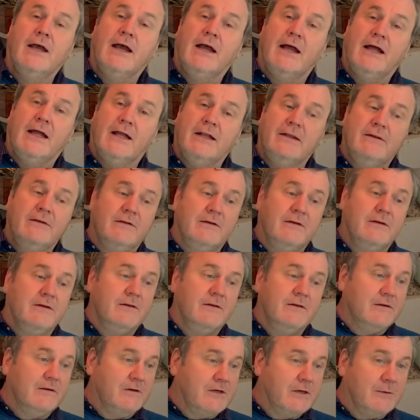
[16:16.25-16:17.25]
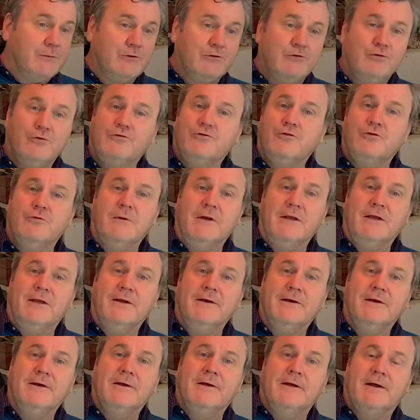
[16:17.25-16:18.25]
And come and talk to me.
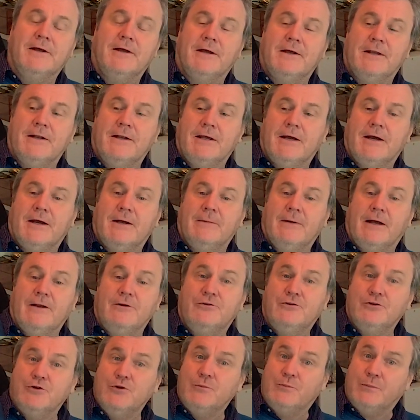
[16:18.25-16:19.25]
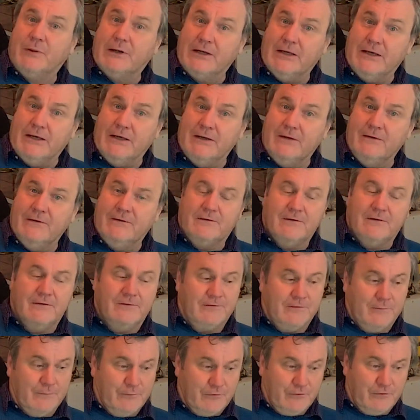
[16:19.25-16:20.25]
And do please
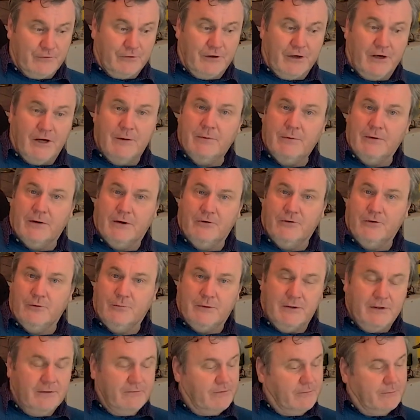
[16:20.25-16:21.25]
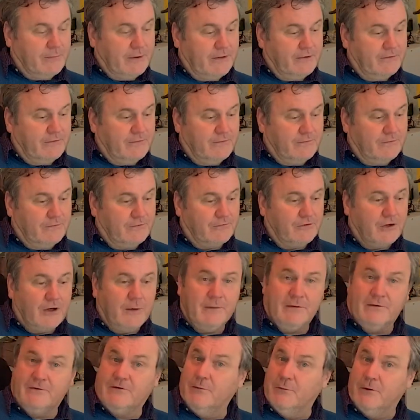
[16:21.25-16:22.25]
subscribe. I do believe the button to subscribe
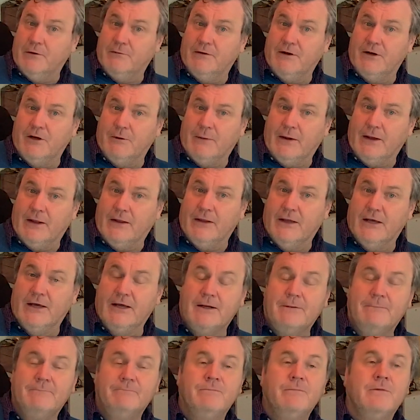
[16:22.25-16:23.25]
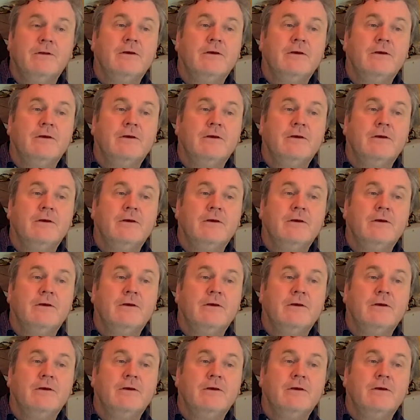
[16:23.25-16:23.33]
is somewhere around about there.